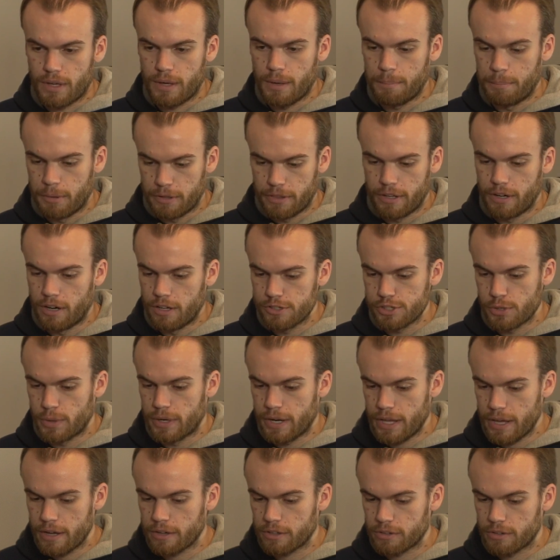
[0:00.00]
But then also
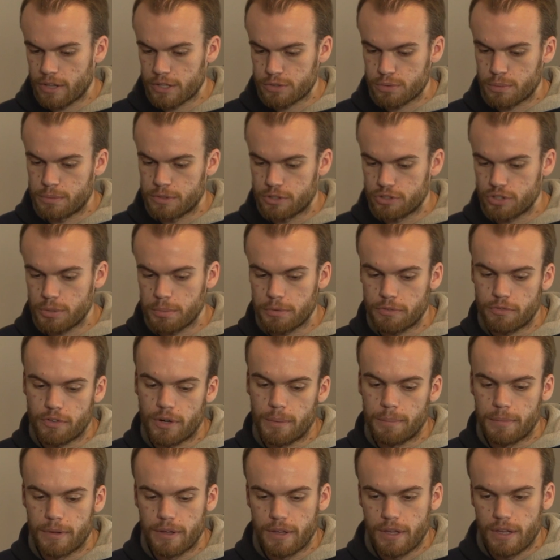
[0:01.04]
on Anchor, that's where we distribute
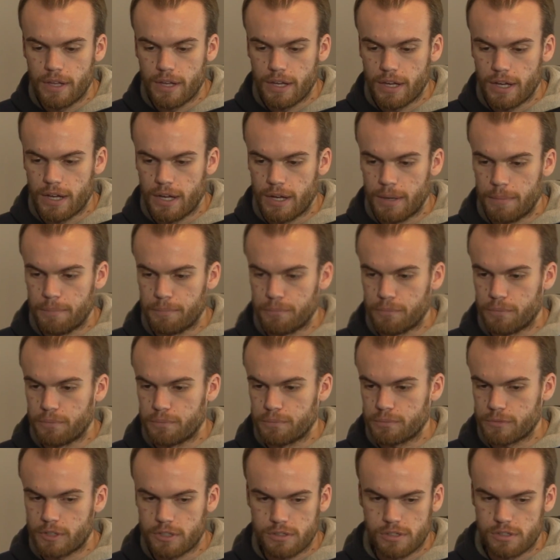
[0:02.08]
from,
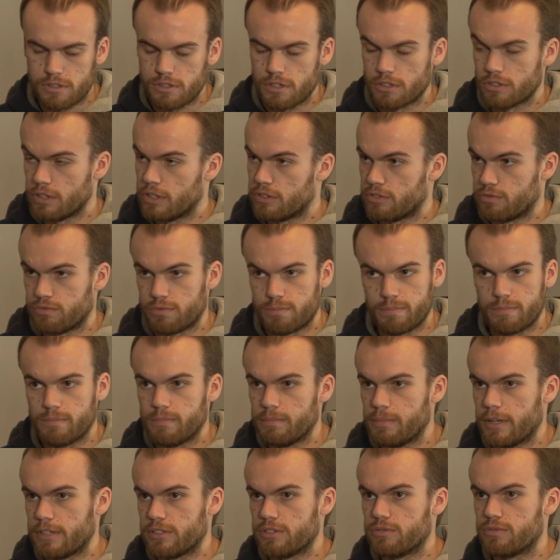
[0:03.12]
because it's
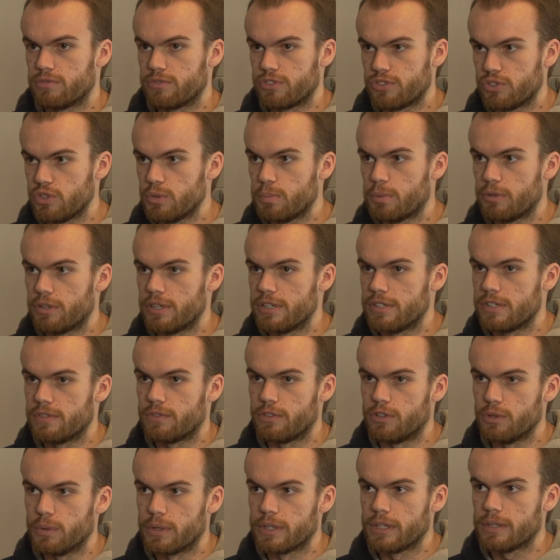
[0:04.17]
makes it super easy
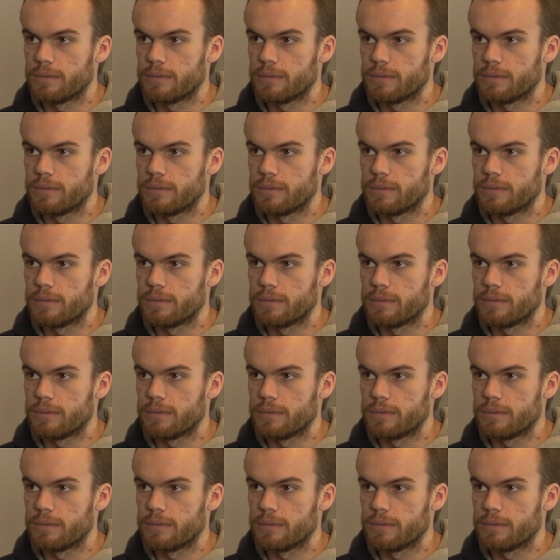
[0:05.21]
for doing